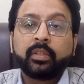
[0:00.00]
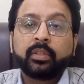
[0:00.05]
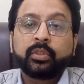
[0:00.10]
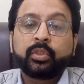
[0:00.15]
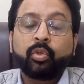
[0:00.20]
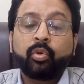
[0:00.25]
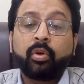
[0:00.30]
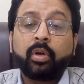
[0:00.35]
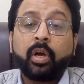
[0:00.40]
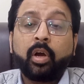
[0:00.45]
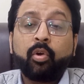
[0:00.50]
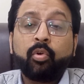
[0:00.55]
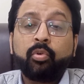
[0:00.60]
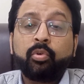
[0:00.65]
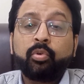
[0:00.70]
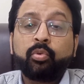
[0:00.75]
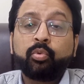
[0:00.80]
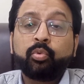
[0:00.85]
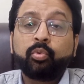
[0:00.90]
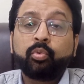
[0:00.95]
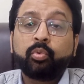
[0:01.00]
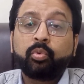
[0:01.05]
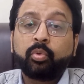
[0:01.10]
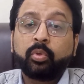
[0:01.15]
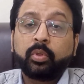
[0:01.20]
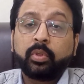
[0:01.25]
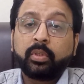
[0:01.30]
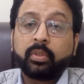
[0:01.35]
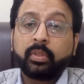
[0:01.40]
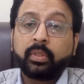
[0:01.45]
So, how
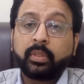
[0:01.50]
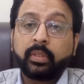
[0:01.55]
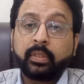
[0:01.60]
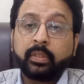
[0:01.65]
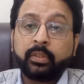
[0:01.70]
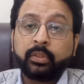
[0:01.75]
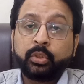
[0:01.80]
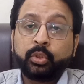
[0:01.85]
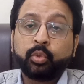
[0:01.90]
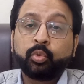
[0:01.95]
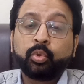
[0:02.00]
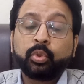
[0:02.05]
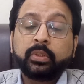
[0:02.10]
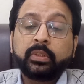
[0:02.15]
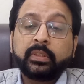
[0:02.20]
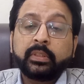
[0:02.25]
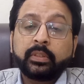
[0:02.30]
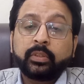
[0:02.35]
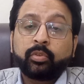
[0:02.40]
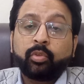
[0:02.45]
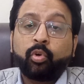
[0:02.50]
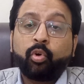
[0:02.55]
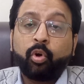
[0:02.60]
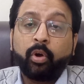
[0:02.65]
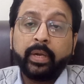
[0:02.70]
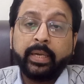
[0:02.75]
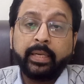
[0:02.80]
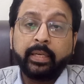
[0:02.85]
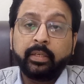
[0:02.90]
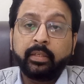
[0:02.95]
to use
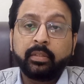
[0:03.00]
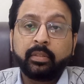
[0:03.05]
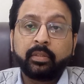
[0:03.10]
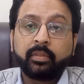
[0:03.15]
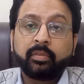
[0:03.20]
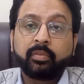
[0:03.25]
oil